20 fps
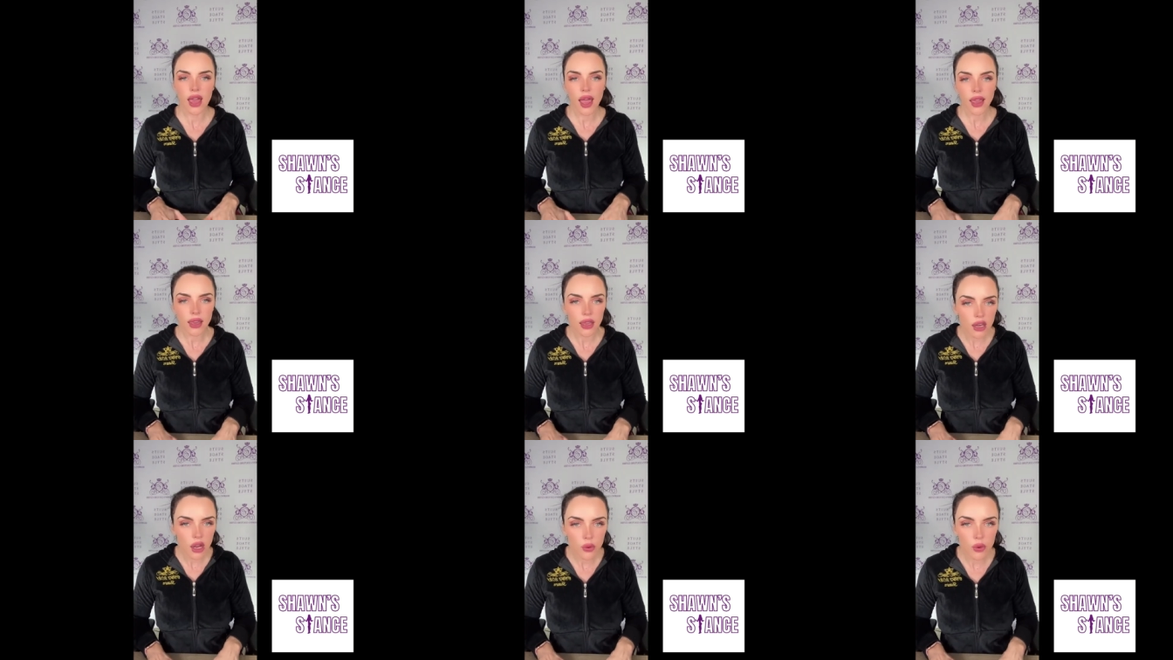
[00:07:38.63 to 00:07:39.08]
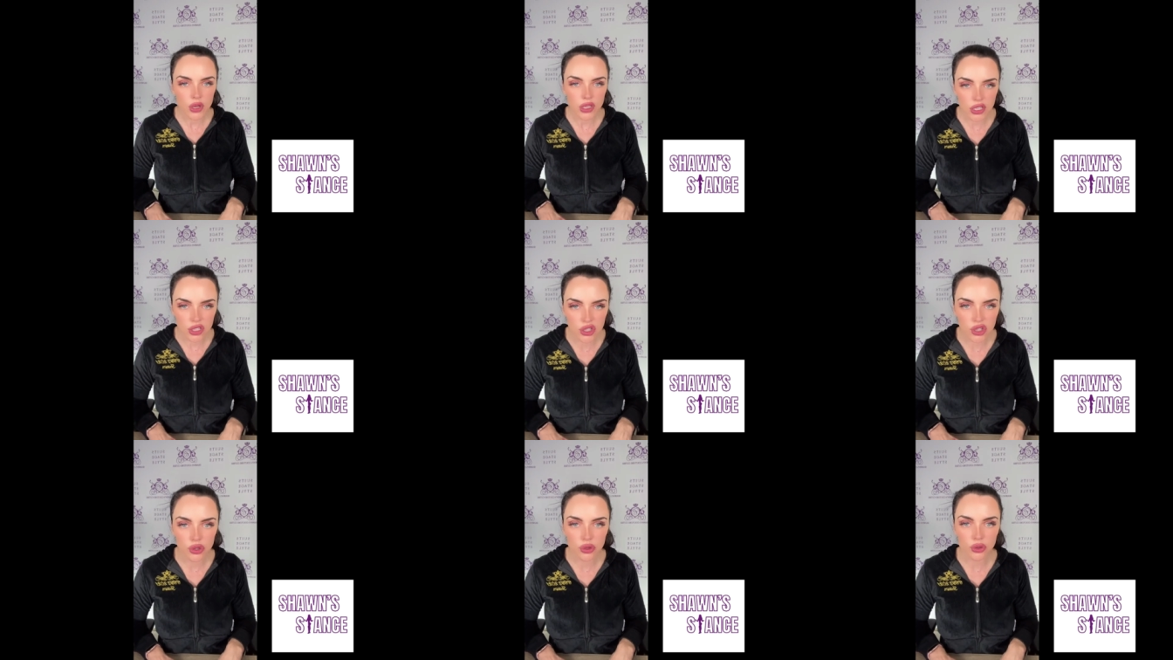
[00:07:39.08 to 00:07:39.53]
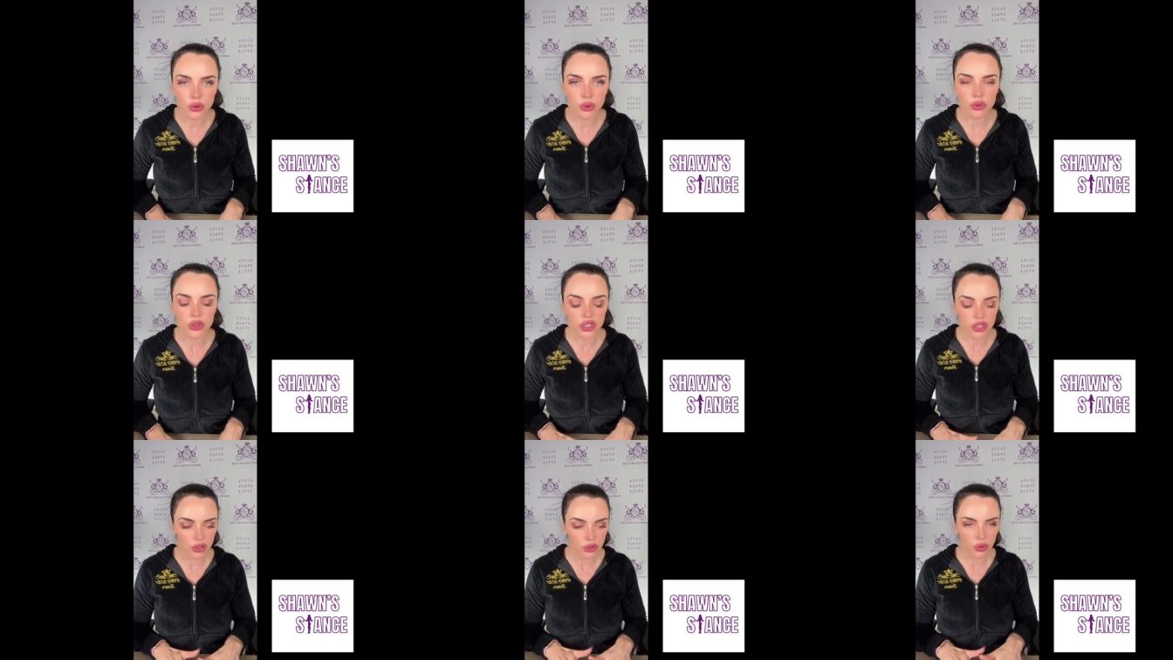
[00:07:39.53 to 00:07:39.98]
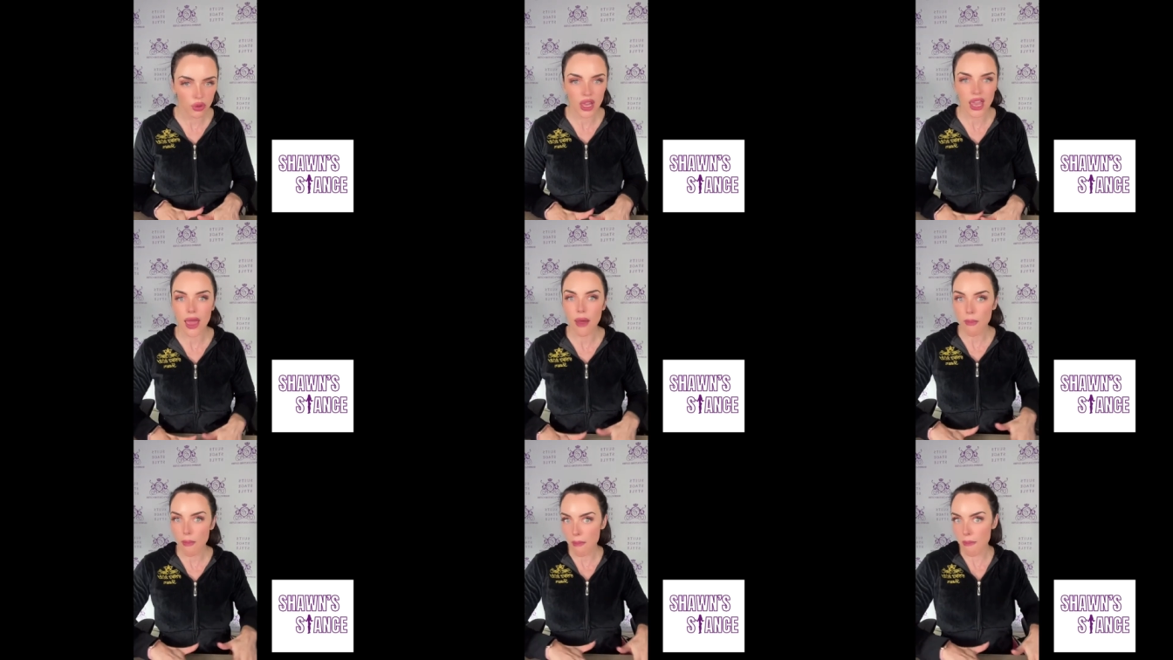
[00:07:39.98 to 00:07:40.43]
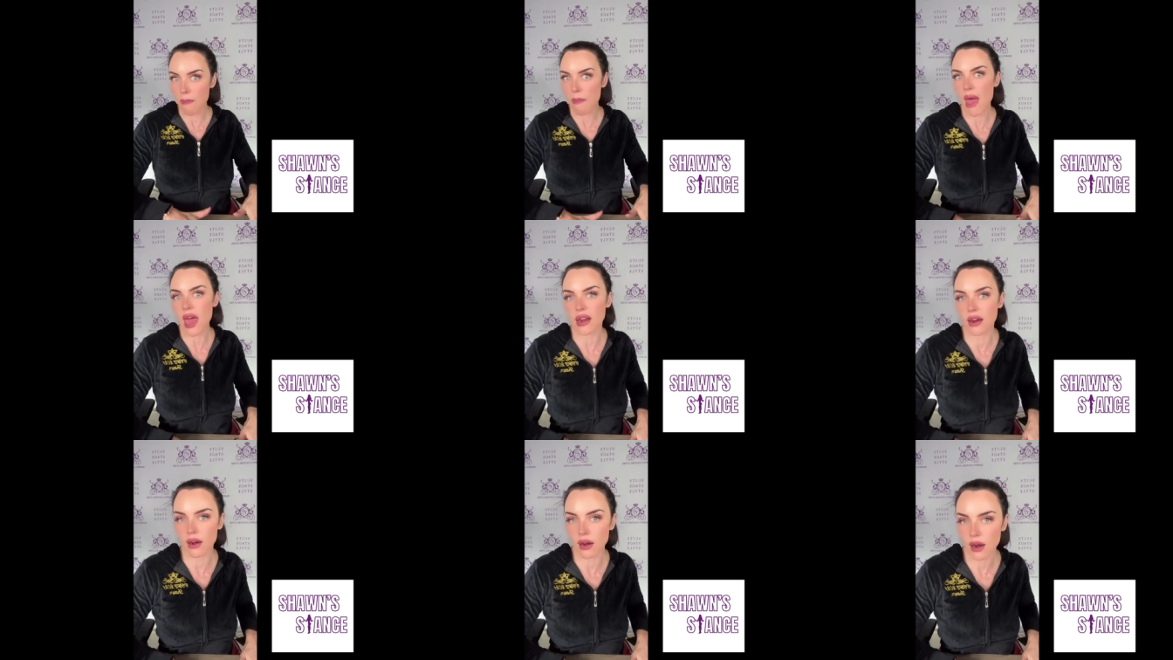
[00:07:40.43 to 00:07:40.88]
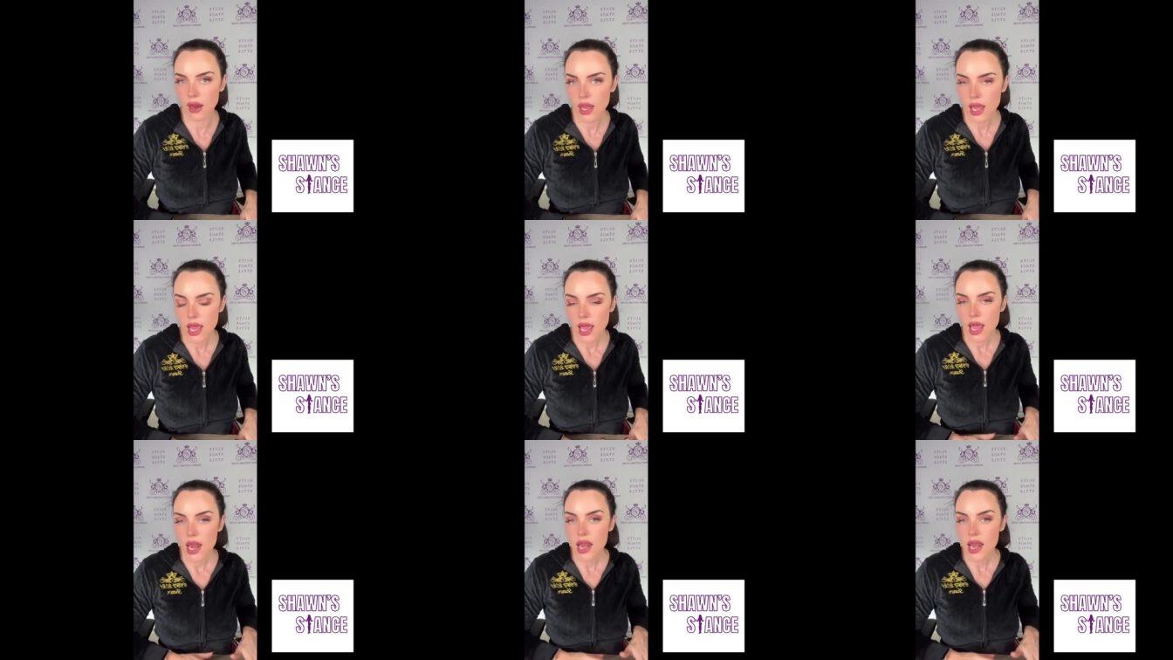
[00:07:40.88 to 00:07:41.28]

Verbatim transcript: Now you know what to do to get better.